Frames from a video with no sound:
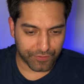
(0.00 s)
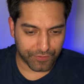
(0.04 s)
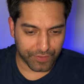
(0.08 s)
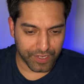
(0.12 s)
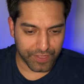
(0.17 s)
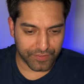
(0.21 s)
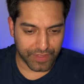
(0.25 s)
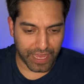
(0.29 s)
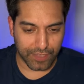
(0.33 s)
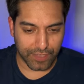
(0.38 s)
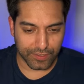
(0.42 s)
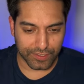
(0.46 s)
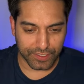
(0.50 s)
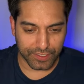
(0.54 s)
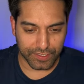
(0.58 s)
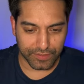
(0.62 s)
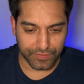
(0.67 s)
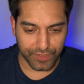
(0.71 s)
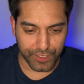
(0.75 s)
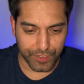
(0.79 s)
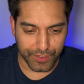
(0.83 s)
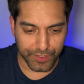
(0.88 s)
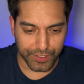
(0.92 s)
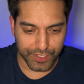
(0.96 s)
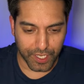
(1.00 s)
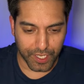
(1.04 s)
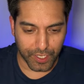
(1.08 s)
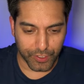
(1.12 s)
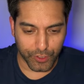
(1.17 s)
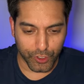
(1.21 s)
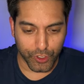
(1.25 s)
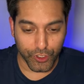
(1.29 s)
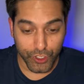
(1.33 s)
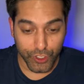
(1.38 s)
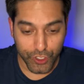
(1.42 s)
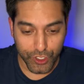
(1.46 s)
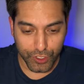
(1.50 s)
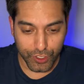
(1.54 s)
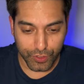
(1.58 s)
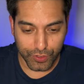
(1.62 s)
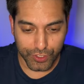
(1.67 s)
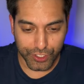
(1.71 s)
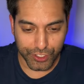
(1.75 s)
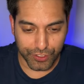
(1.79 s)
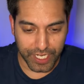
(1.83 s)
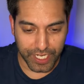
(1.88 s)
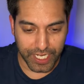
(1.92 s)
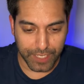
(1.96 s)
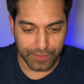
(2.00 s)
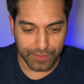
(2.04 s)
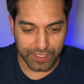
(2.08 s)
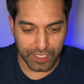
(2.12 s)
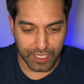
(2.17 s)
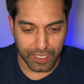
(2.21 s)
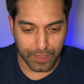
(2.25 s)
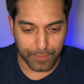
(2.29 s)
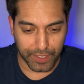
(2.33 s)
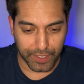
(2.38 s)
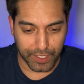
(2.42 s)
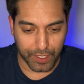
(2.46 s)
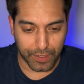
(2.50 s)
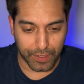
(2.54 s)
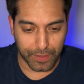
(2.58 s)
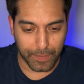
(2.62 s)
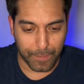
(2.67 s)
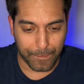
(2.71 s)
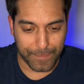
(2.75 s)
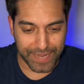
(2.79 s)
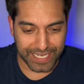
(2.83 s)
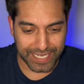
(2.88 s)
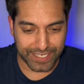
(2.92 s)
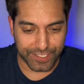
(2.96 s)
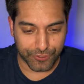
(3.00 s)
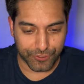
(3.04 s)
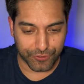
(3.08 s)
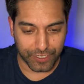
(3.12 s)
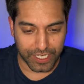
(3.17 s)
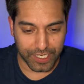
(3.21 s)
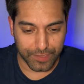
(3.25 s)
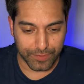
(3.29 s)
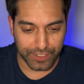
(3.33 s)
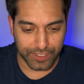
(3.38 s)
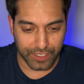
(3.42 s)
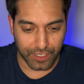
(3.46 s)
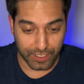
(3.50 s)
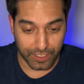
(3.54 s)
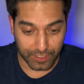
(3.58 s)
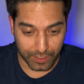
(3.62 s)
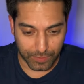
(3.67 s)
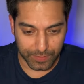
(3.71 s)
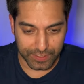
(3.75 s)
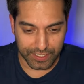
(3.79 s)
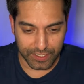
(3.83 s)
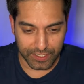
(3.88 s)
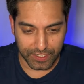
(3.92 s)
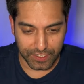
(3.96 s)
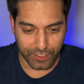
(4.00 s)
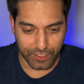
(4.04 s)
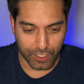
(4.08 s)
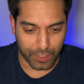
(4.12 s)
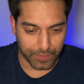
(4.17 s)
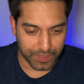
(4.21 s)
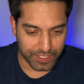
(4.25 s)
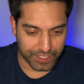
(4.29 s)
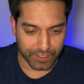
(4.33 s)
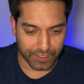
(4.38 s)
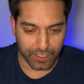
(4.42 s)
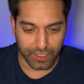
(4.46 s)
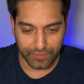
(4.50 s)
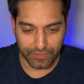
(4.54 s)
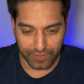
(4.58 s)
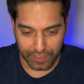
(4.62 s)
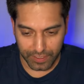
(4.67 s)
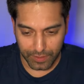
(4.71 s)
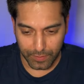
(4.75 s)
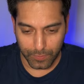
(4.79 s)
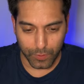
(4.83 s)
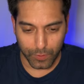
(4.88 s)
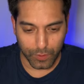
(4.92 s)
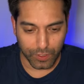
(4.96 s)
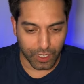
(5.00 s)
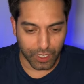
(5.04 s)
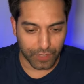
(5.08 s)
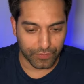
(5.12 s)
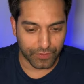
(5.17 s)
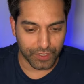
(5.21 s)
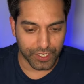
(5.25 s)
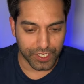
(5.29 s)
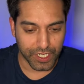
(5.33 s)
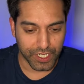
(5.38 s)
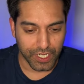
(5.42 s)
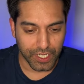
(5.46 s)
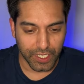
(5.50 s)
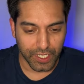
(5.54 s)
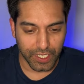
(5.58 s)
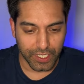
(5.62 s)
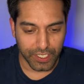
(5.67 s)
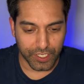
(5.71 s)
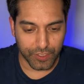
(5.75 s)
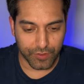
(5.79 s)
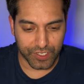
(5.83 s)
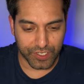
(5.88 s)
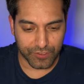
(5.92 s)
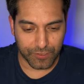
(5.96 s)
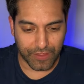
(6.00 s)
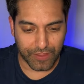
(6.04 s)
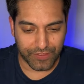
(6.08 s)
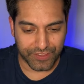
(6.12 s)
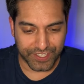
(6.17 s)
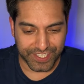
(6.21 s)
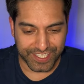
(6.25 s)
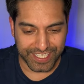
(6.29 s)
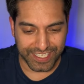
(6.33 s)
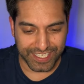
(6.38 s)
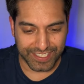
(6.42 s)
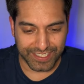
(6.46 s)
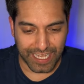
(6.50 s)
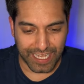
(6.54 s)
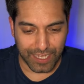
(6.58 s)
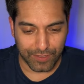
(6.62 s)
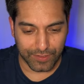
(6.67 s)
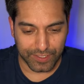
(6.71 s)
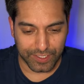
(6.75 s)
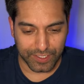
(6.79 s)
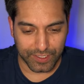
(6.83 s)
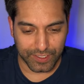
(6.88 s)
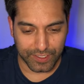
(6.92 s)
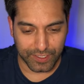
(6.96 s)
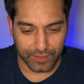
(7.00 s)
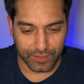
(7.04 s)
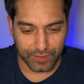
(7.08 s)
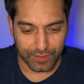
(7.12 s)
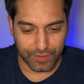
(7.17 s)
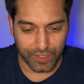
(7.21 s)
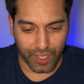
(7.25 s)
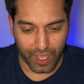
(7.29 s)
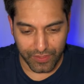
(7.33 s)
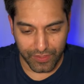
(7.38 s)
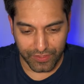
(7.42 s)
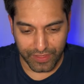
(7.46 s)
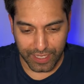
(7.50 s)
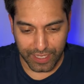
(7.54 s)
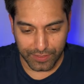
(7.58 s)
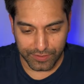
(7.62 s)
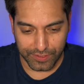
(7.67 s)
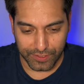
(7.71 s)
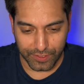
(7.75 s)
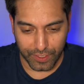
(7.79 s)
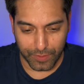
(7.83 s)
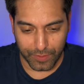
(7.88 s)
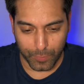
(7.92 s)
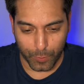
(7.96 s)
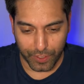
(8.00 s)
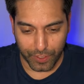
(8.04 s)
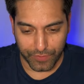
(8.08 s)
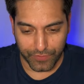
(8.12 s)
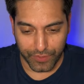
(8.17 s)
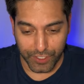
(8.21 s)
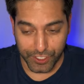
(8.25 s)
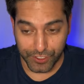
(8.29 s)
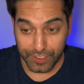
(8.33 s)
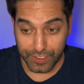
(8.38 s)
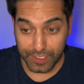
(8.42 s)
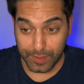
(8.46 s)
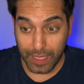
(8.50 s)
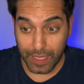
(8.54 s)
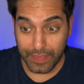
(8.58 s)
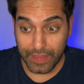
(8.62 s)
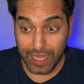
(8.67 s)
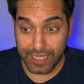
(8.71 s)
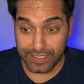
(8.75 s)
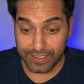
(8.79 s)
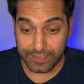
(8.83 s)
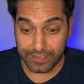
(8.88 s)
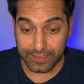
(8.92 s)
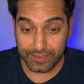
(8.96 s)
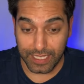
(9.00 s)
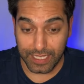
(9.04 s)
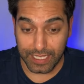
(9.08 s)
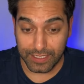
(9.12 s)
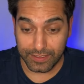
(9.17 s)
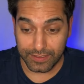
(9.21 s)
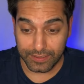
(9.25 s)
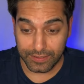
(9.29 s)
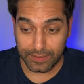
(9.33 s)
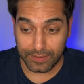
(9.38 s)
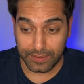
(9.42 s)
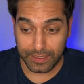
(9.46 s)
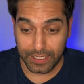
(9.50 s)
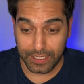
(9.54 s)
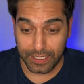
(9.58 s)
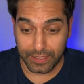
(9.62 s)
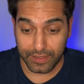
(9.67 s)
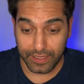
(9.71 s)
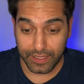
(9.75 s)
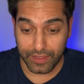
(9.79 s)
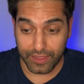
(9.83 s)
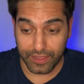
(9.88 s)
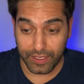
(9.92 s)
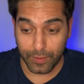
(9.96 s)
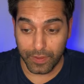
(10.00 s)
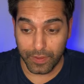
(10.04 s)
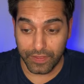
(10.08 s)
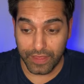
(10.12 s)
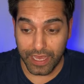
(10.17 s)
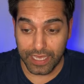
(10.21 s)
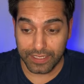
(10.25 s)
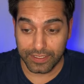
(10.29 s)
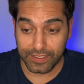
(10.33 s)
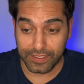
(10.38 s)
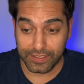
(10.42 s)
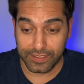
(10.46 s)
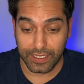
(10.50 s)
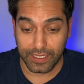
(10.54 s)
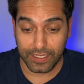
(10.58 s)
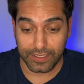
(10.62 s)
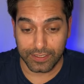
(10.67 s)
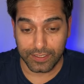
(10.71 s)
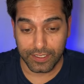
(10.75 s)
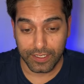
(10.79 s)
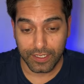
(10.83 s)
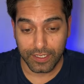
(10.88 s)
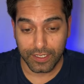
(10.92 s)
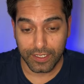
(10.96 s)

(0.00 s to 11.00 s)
3,000 views on your usual streams, but on big streams, like obviously the Tommy stuff and the war coverage, you reach around 6,000 or 9,000 on one of your streams. And that's the thing with that is that